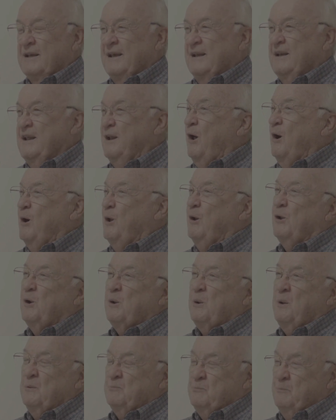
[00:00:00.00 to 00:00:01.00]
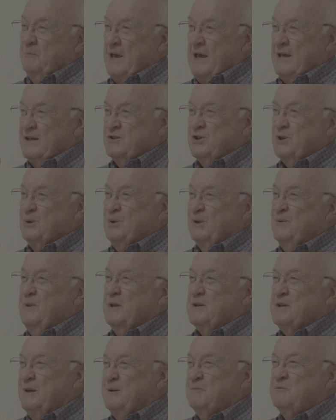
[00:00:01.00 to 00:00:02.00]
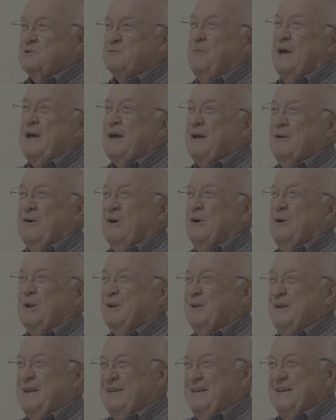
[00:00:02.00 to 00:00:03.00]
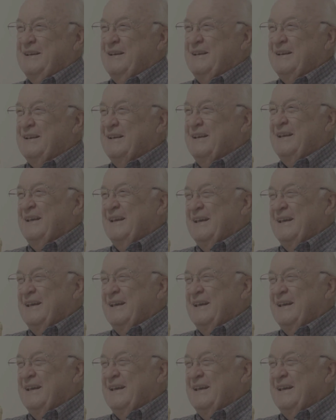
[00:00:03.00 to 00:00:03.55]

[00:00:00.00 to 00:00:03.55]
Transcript: and then all magically that comes back on again,